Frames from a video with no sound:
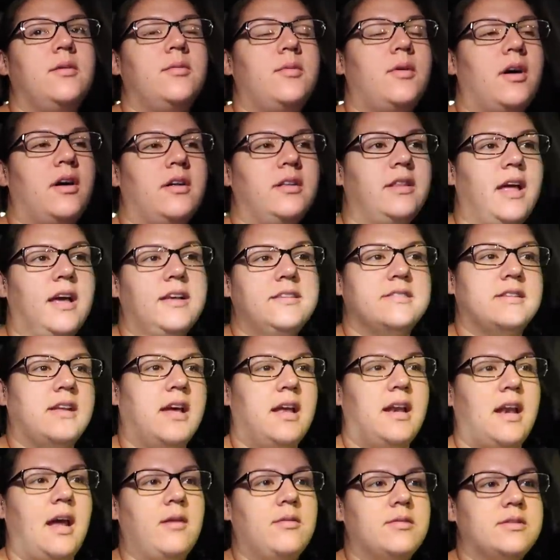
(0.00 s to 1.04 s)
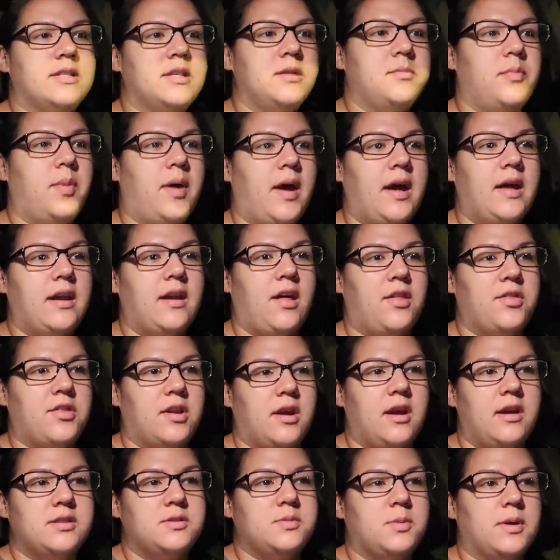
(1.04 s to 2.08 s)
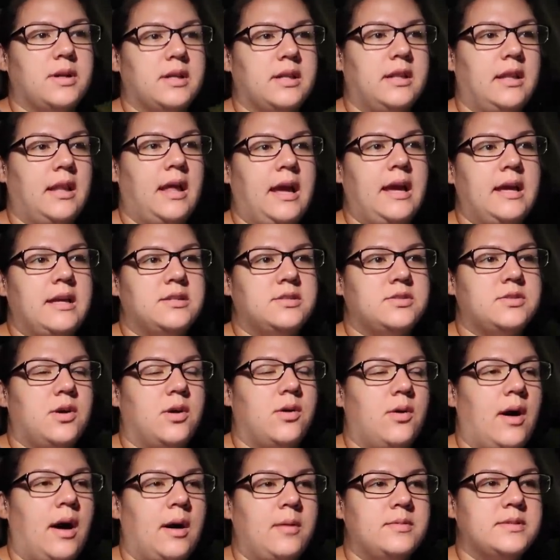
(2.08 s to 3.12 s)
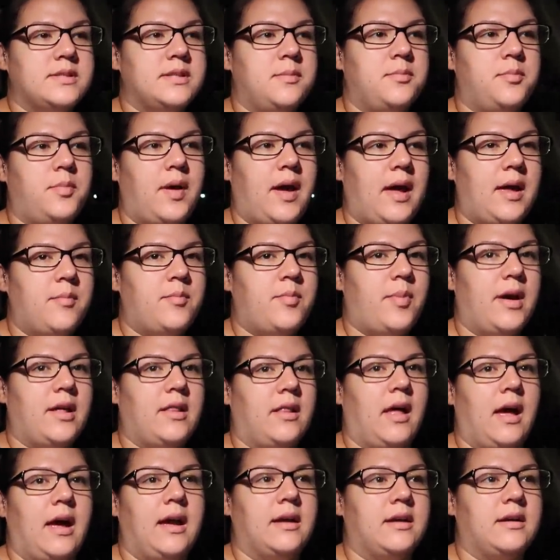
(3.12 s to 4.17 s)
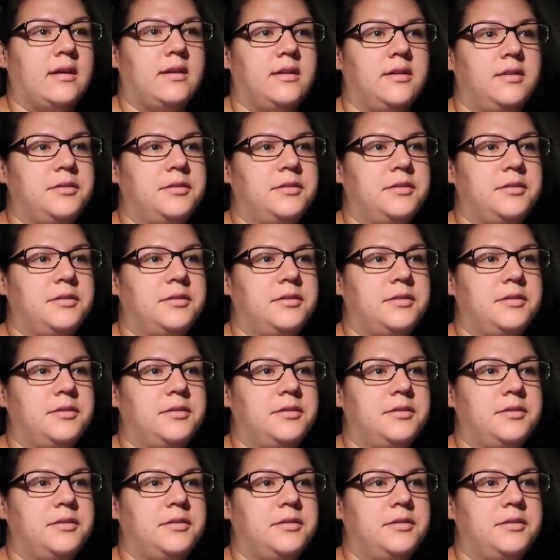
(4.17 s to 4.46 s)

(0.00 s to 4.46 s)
Well, last night I was in bed. Andres worked late, so I was in bed by like,